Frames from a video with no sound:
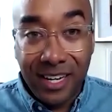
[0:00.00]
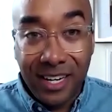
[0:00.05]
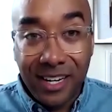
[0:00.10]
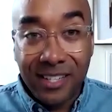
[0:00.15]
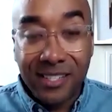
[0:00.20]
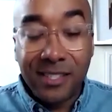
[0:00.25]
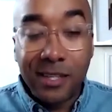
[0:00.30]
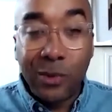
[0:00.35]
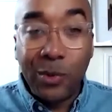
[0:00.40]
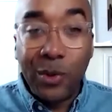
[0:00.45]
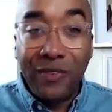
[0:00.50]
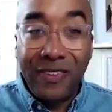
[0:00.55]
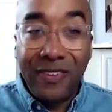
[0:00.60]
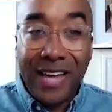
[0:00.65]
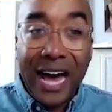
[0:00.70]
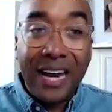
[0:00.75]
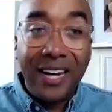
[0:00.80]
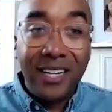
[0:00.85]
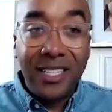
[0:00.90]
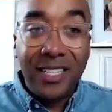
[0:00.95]
So we've
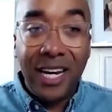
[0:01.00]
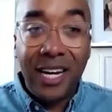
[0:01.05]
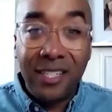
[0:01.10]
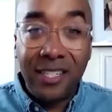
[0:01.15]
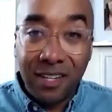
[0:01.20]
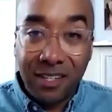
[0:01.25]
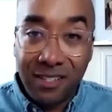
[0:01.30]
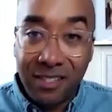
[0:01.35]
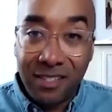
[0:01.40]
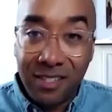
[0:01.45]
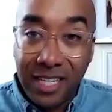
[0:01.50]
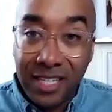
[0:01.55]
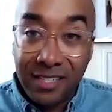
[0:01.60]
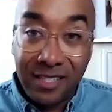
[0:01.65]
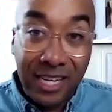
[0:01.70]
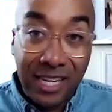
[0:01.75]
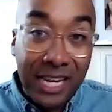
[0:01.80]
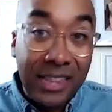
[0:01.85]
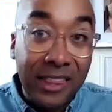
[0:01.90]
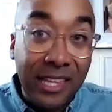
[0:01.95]
got to change our seats
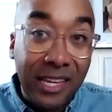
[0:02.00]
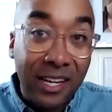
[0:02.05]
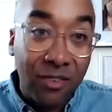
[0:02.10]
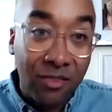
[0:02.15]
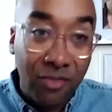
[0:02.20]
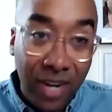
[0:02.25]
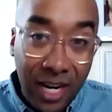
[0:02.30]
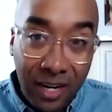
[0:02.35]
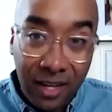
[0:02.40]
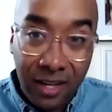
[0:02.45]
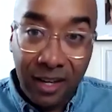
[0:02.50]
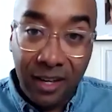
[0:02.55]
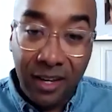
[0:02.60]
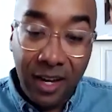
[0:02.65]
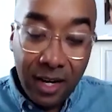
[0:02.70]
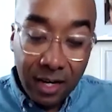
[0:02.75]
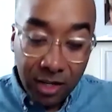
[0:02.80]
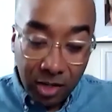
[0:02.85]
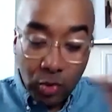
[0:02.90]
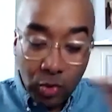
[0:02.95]
in the arena
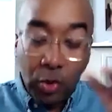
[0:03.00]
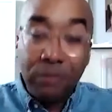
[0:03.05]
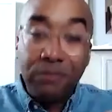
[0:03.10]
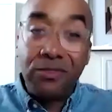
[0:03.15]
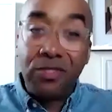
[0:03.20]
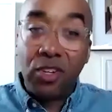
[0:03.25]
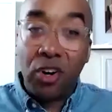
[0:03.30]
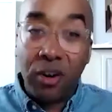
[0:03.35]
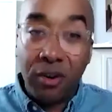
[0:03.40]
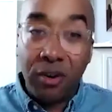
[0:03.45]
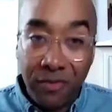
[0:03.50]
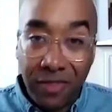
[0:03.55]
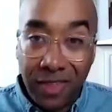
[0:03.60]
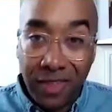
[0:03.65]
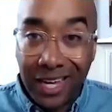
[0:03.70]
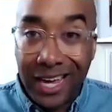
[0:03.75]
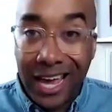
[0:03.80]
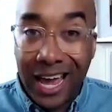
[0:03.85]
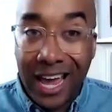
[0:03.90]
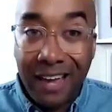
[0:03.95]
to observe the
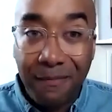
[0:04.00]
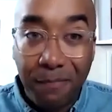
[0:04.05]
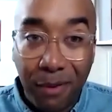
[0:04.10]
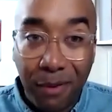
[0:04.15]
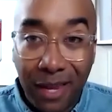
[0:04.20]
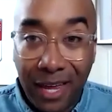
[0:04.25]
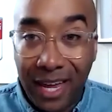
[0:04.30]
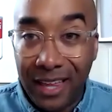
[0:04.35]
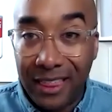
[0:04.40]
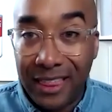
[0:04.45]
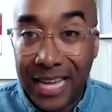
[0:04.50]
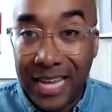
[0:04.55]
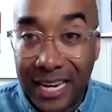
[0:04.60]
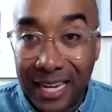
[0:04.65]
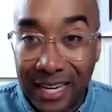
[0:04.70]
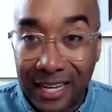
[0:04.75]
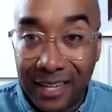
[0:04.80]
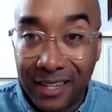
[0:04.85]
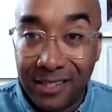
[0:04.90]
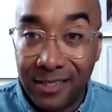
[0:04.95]
gameplay that
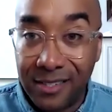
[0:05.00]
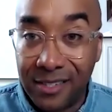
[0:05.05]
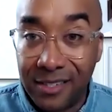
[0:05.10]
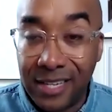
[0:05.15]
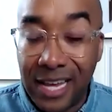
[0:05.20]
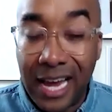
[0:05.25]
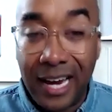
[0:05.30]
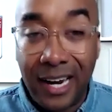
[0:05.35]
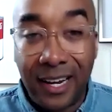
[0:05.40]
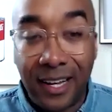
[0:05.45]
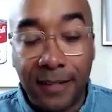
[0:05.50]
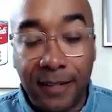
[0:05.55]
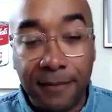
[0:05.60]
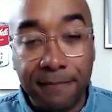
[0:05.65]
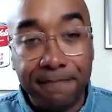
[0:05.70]
is society.